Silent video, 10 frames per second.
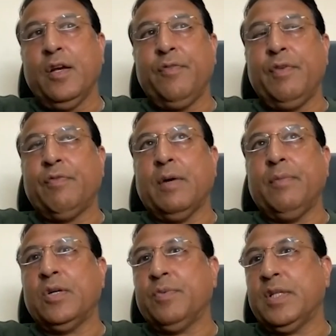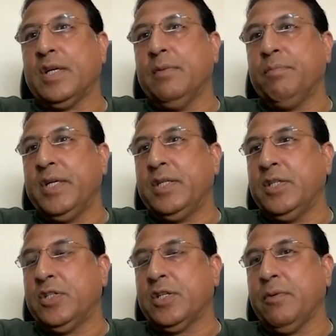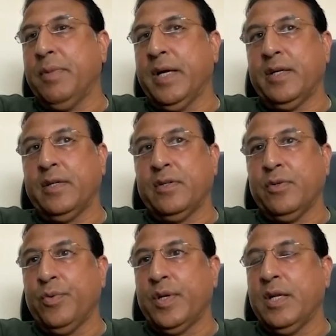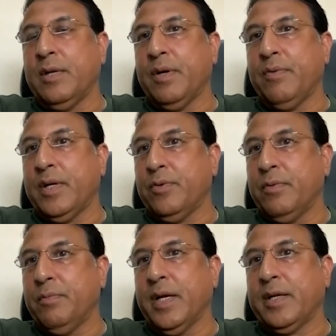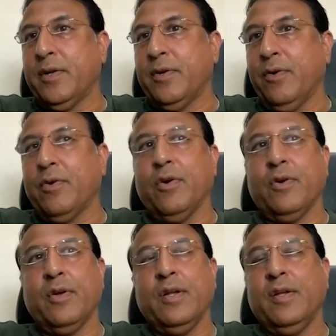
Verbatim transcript: We've come out with a complete digital bank over and above our bank in Hong Kong.